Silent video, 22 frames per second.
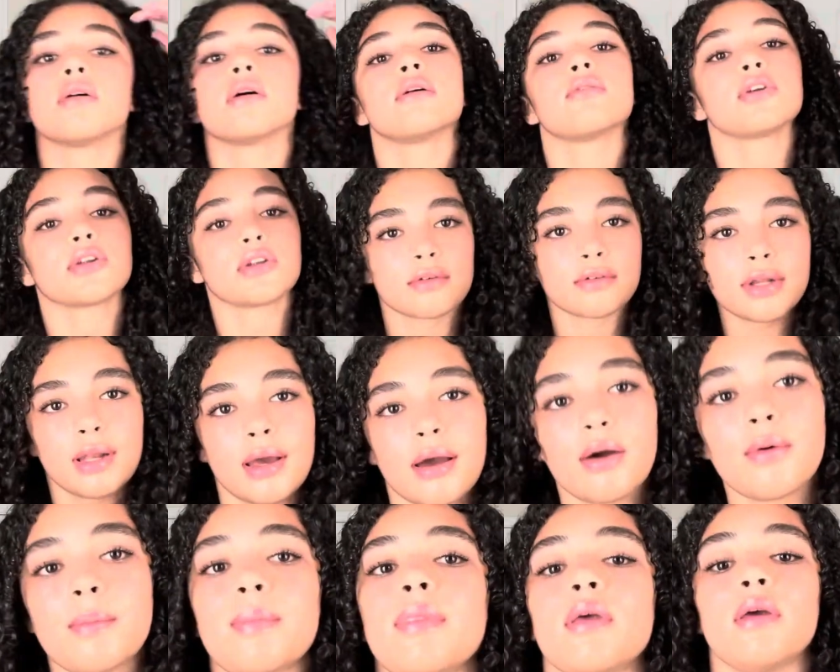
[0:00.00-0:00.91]
if you're done right
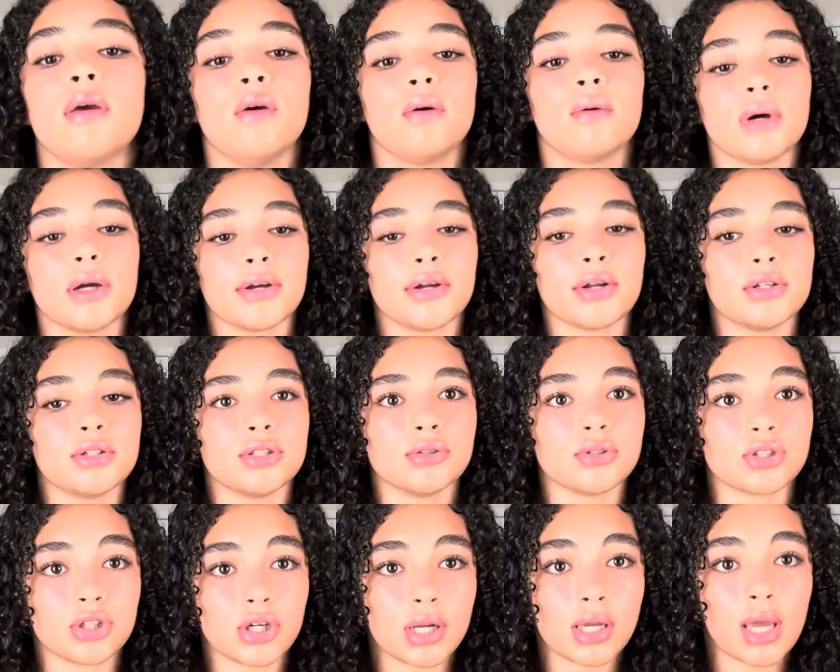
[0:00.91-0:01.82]
now, what you're gonna do is
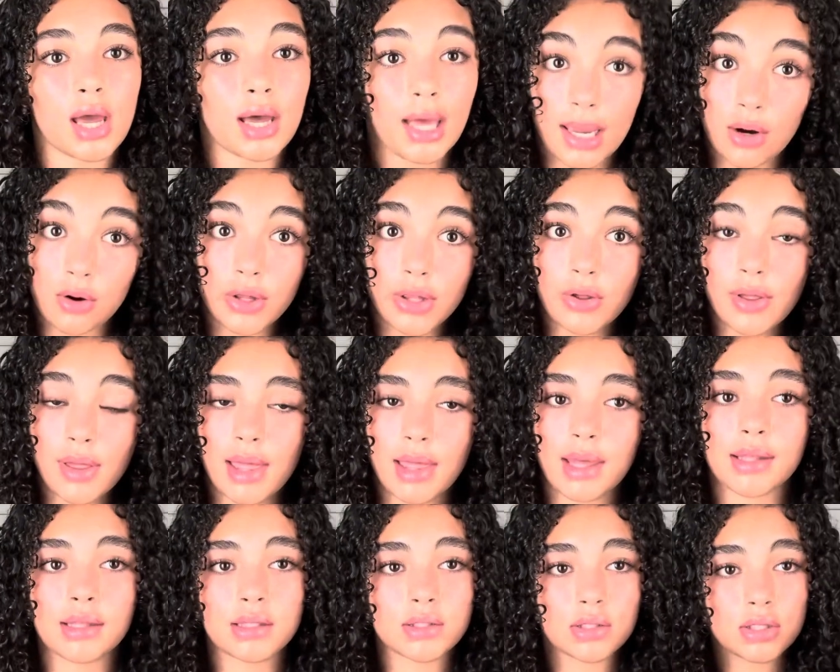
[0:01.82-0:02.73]
you're gonna get a hair oil.
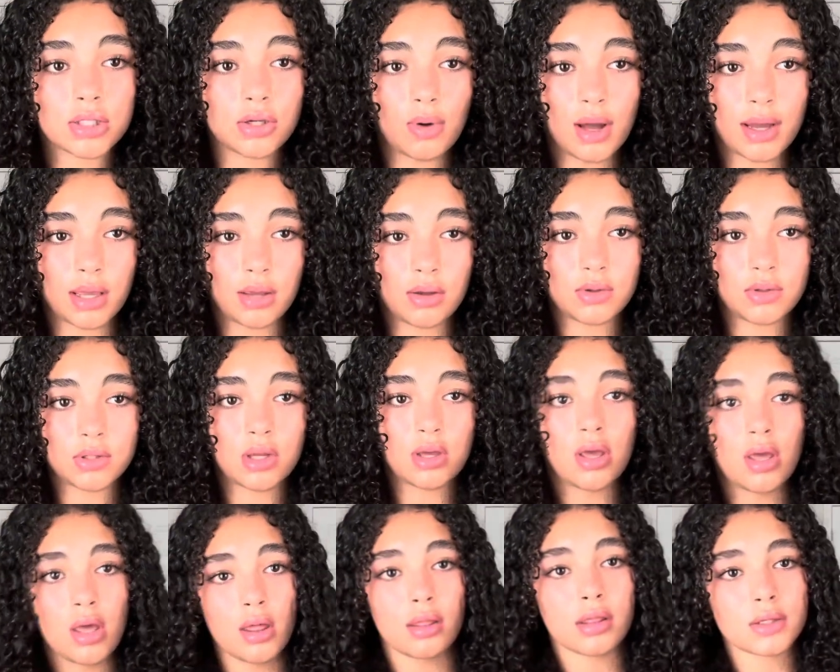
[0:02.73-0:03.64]
These are 2 I use.
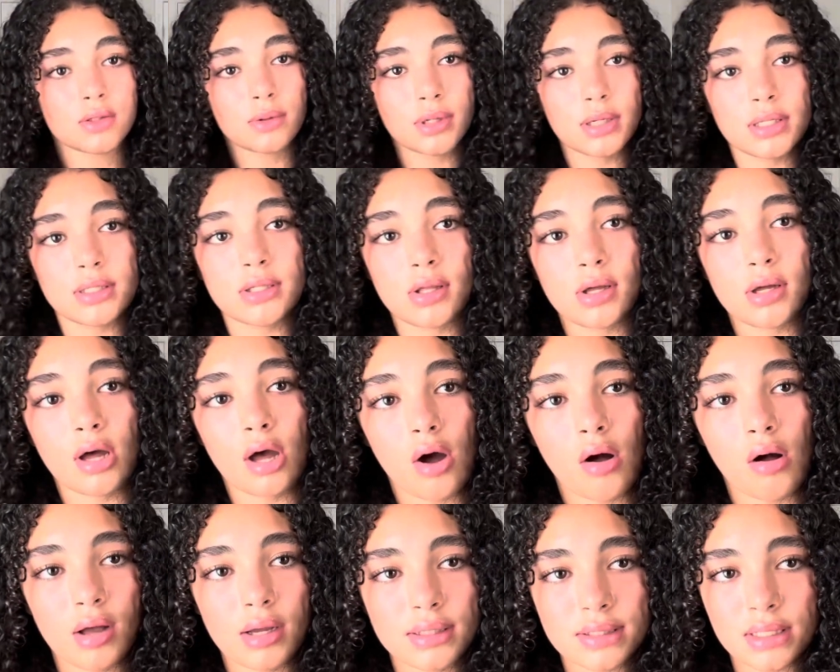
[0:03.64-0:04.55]
This one is the
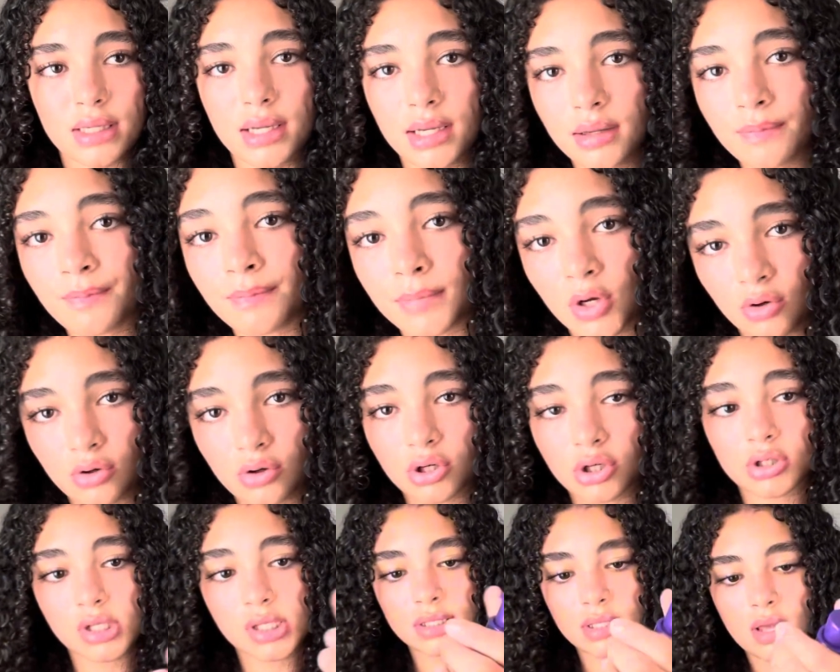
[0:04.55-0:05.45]
Aussie Miracle
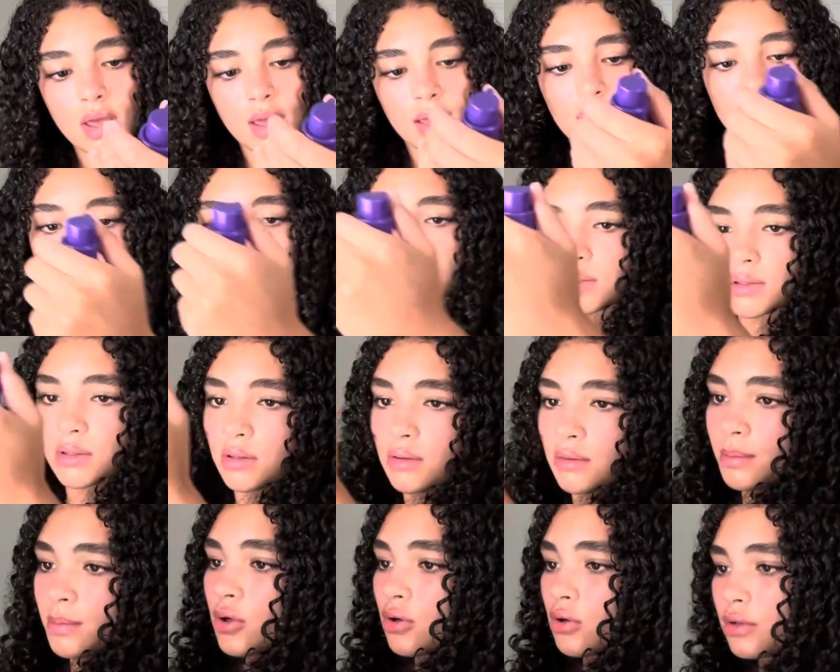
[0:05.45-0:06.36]
Curls, and this is the
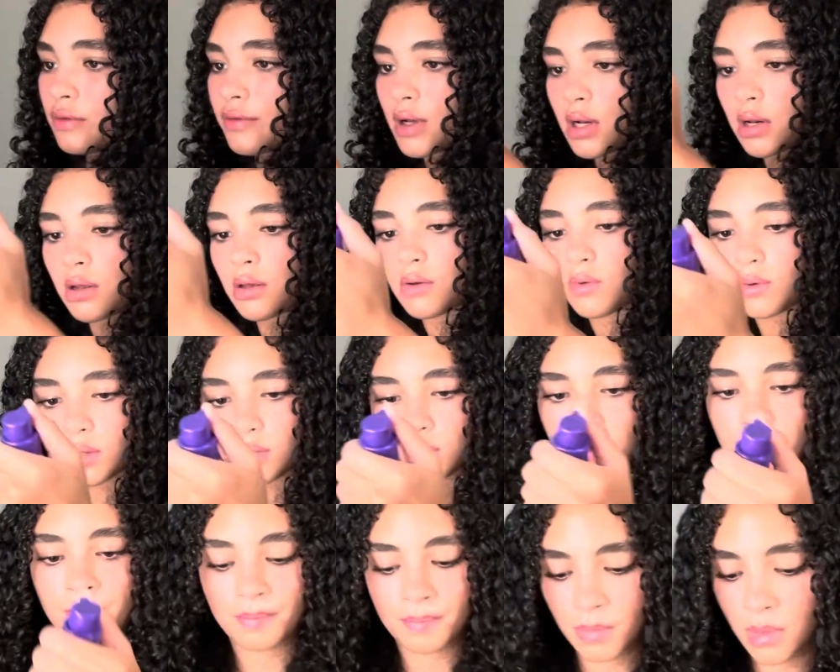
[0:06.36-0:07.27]
curl defining oil.
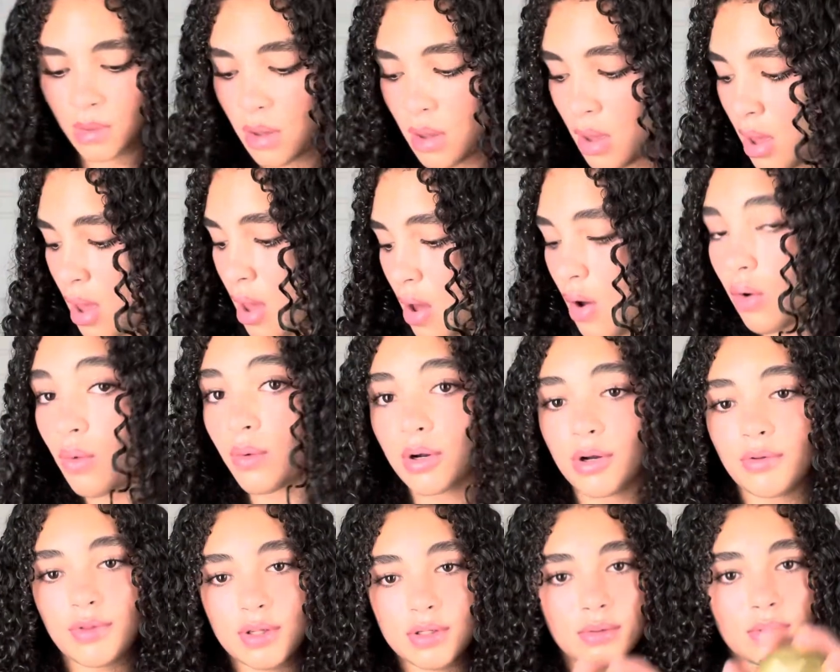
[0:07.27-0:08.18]
Or
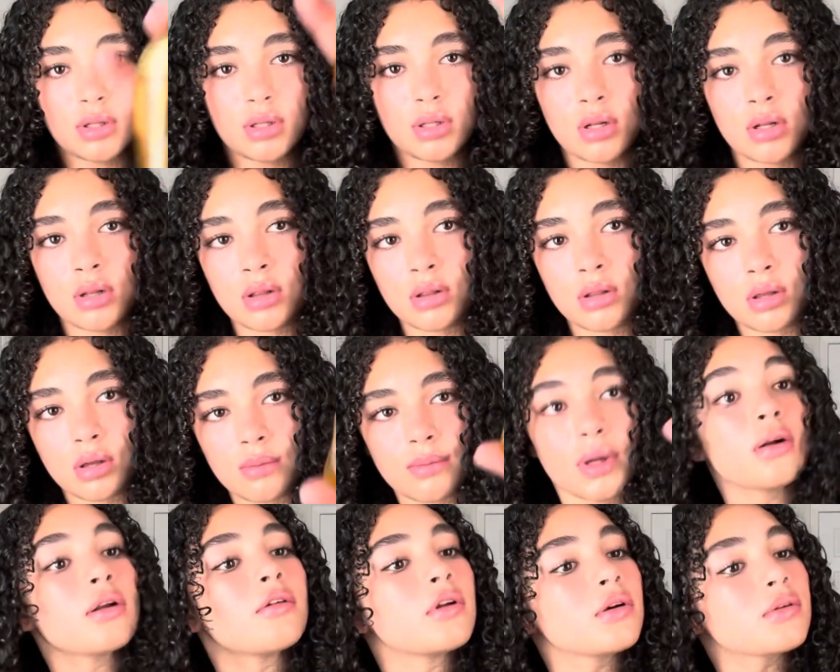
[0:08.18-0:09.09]
this one, I don't
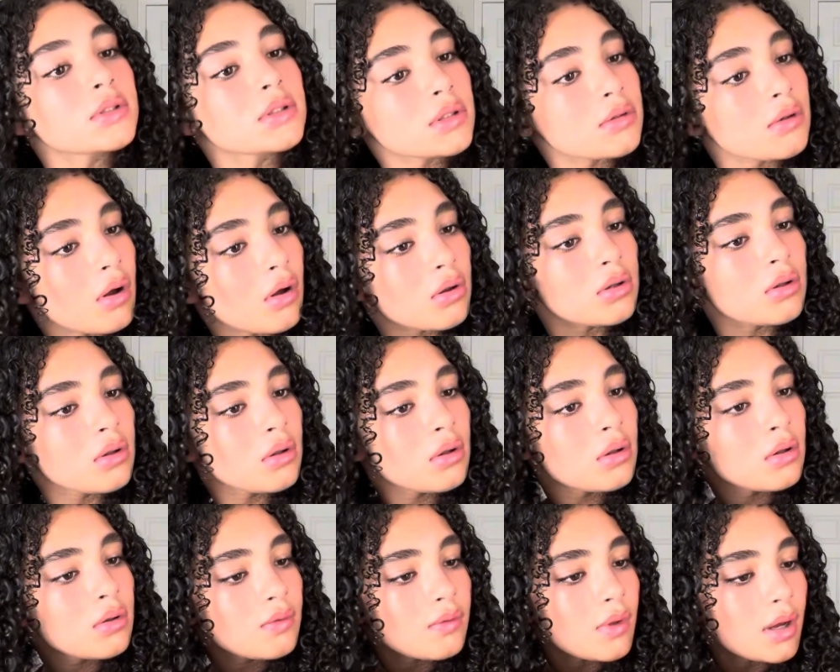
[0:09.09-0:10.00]
know what this one
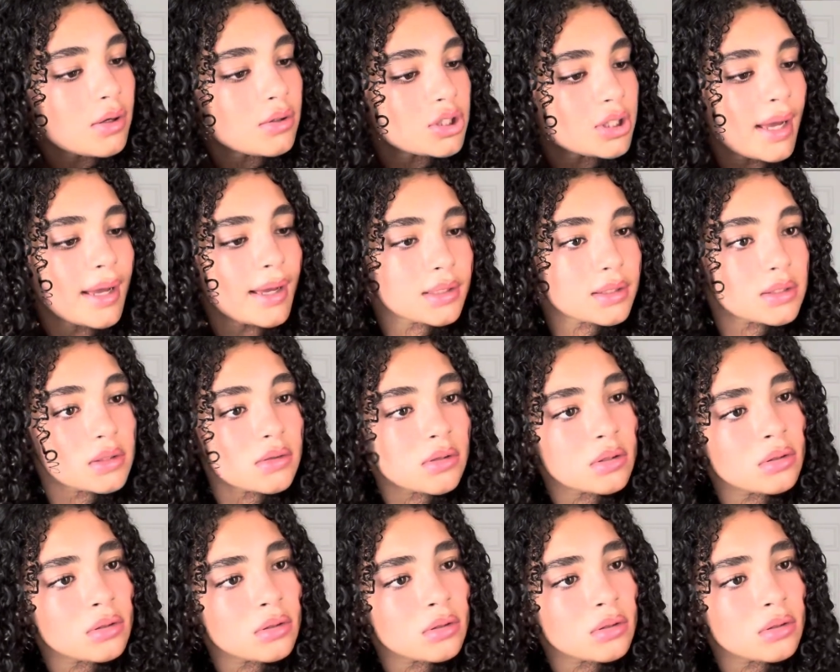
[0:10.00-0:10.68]
called. OGX.